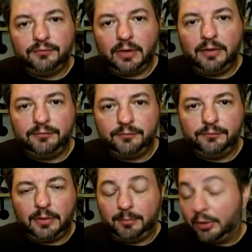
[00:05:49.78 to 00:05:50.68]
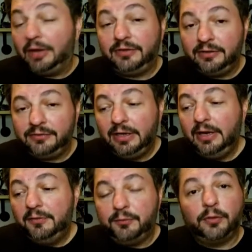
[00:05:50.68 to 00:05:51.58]
uh, uh, process
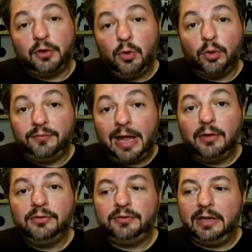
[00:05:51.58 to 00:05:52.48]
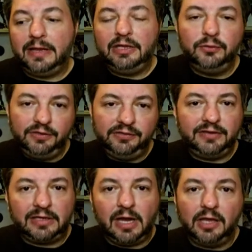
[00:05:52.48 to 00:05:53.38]
for the Court of Owls, and they use his
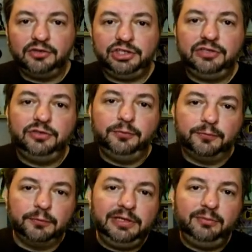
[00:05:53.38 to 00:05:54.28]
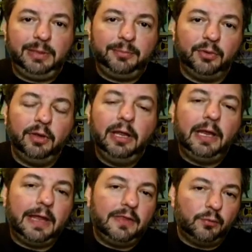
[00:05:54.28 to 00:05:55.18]
technology to freeze people
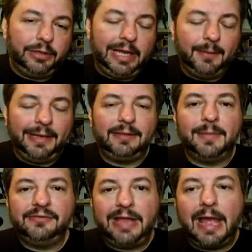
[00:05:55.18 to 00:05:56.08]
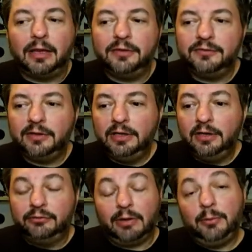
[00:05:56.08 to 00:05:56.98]
and then reanimate them as Talons.
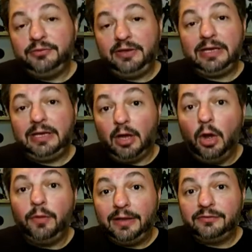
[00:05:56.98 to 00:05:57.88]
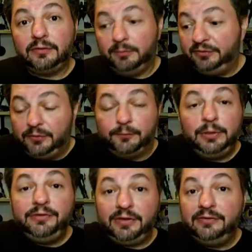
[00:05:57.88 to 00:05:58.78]
So I was thinking, oh, that's Mr.
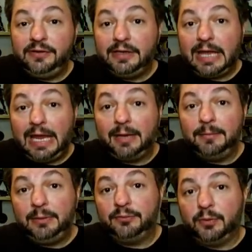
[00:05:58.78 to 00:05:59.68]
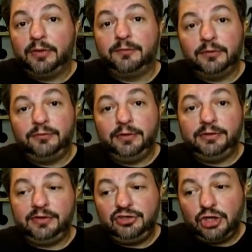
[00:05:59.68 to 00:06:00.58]
Freeze is in the game. He was one of the first
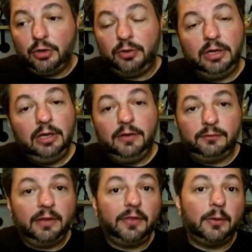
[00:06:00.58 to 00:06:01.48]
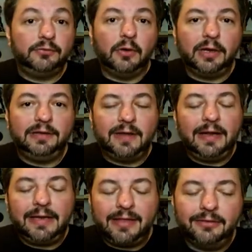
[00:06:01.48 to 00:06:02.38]
villains they showed, so I thought it was all going to tie
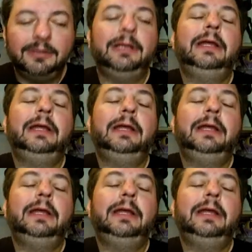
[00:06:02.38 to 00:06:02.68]
together.